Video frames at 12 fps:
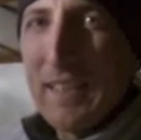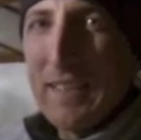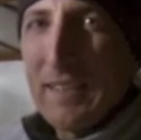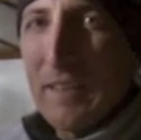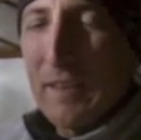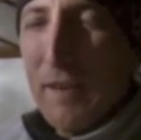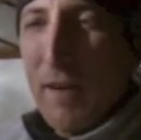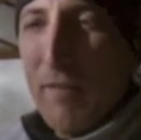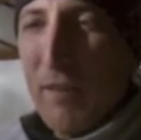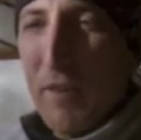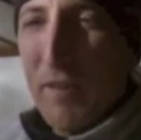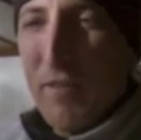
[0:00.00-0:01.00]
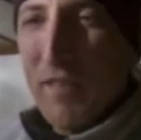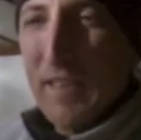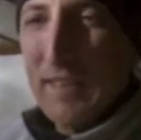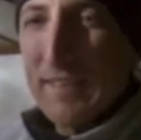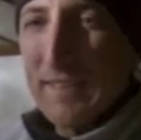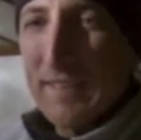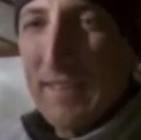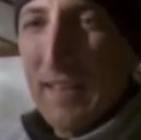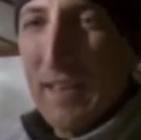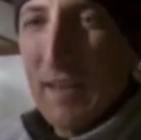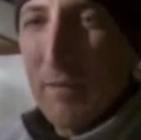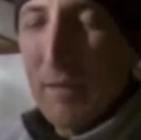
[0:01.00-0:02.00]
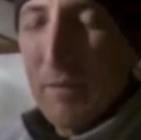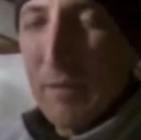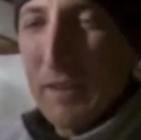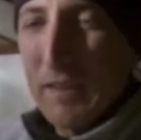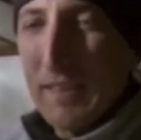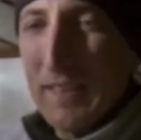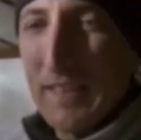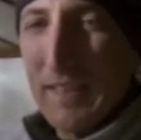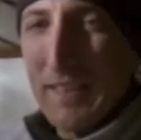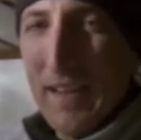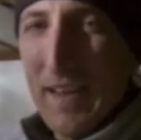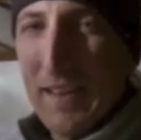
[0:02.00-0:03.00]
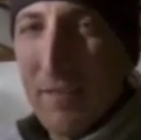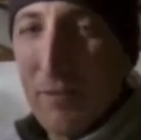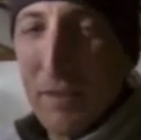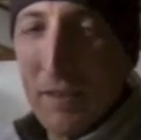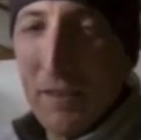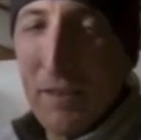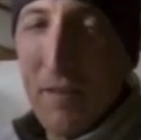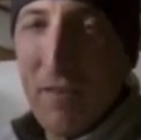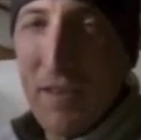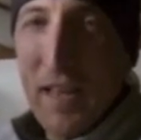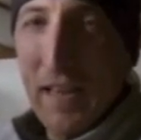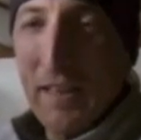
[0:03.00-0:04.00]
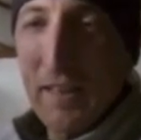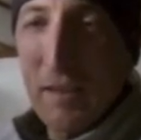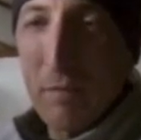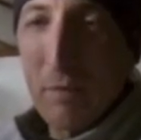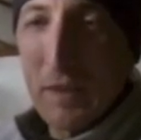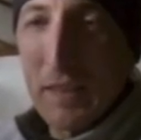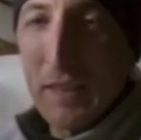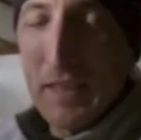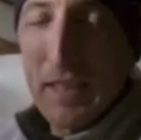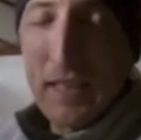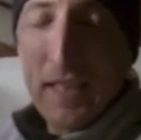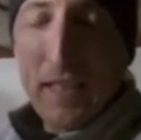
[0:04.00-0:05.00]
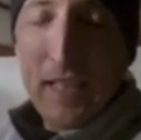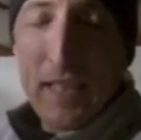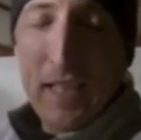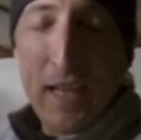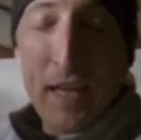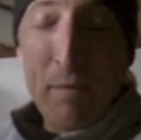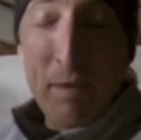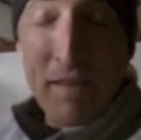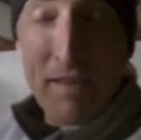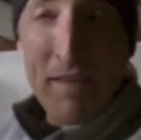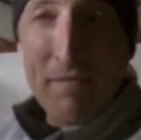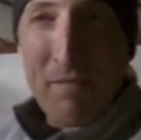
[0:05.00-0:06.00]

to clean off the, all the fittings um, completely and and really clean off the deck completely. Uh, but it did,